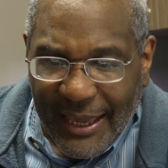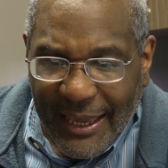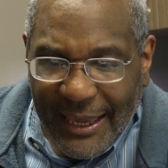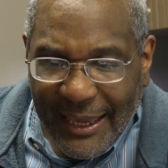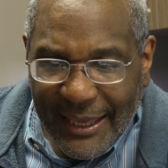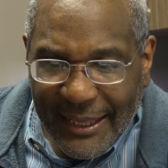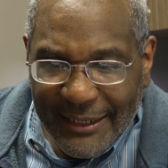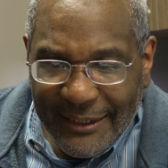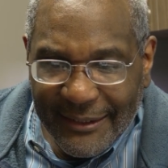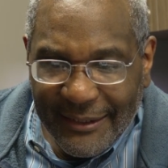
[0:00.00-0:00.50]

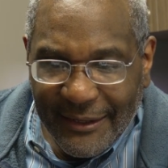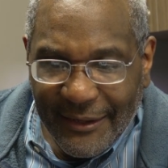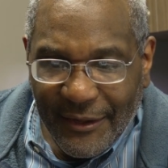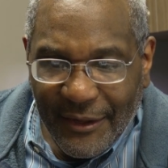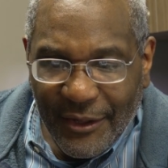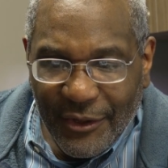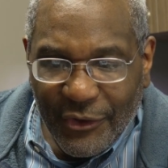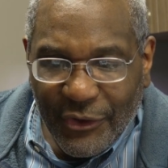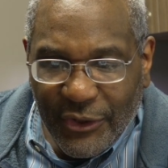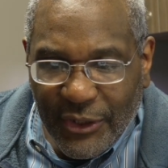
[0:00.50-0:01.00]
And
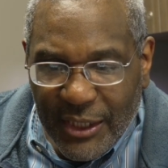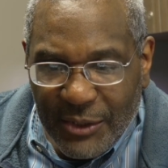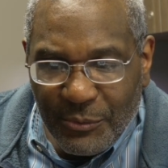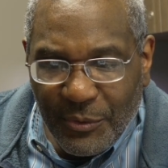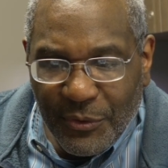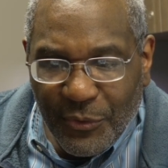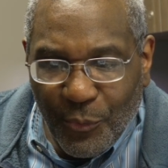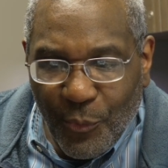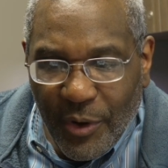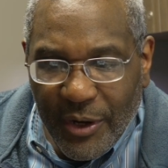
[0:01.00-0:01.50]
she
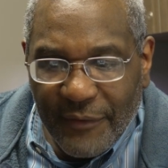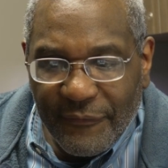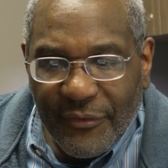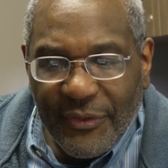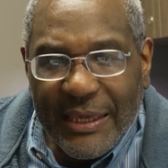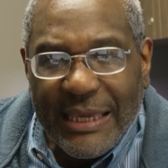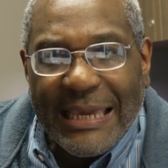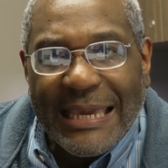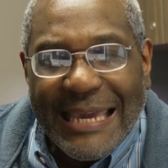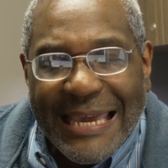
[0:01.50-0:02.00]
was one of
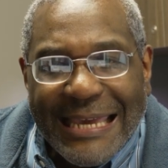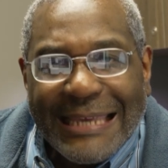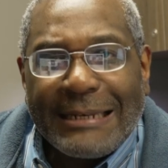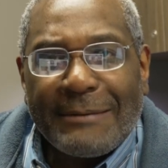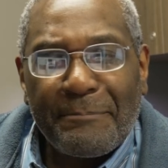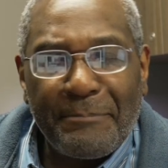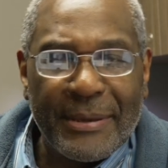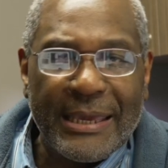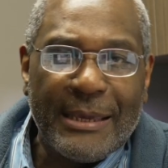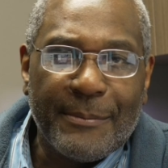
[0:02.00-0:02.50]
the
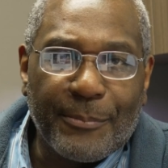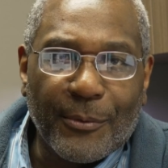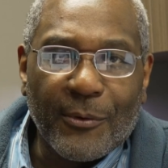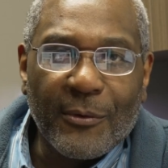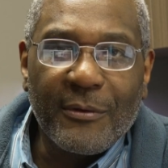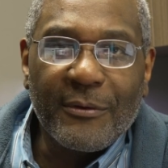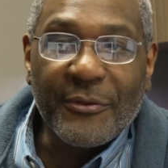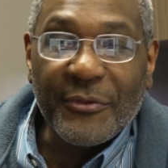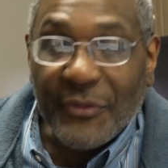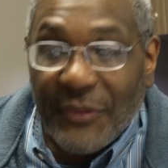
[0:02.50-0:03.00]
it
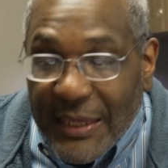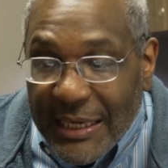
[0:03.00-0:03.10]
people